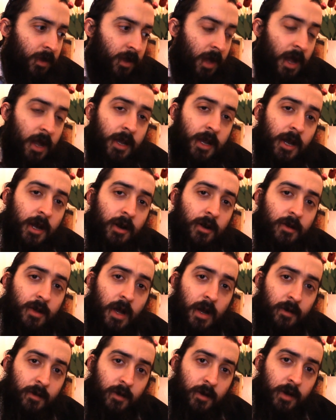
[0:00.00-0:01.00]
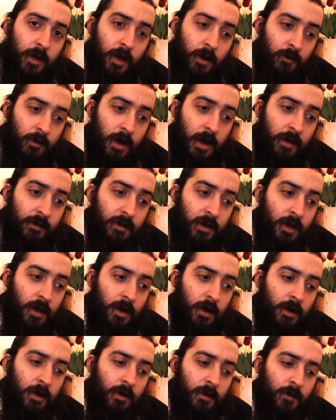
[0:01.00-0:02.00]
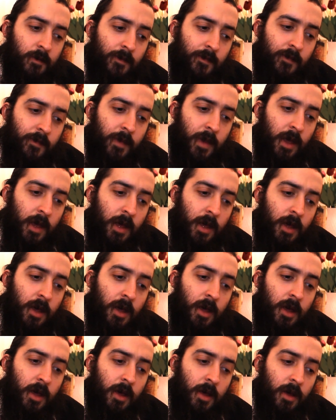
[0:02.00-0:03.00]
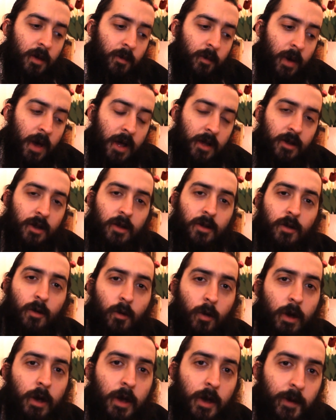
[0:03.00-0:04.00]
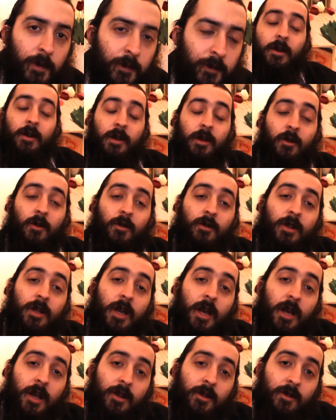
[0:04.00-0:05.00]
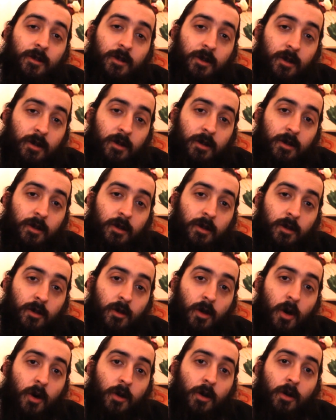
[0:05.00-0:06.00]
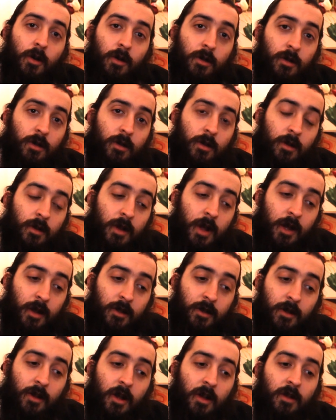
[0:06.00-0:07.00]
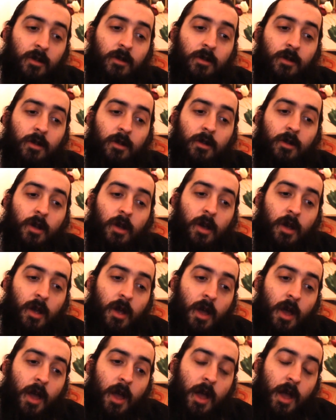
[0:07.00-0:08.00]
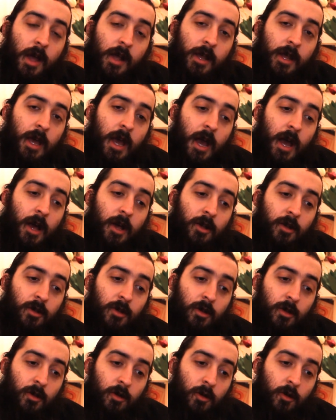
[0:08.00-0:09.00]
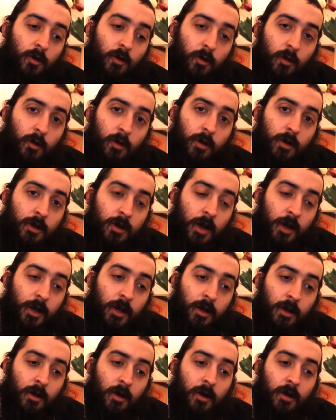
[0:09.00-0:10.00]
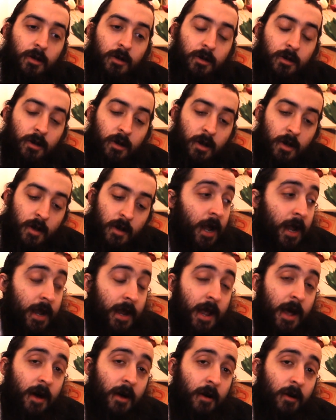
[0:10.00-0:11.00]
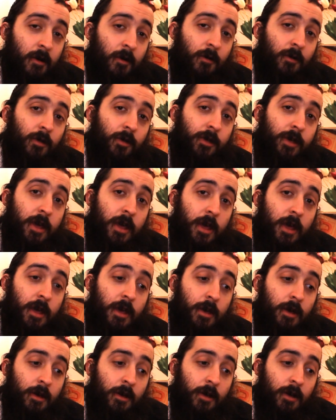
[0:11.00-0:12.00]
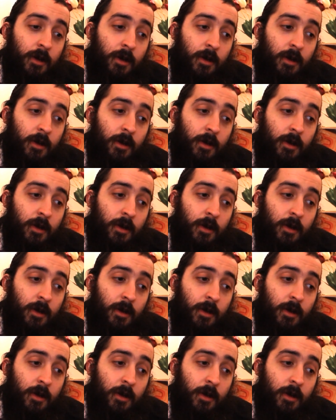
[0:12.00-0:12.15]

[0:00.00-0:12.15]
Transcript: Ten years after he arrives here, he passes away. He only has daughters, not sons, and he has two son-in-laws. And now the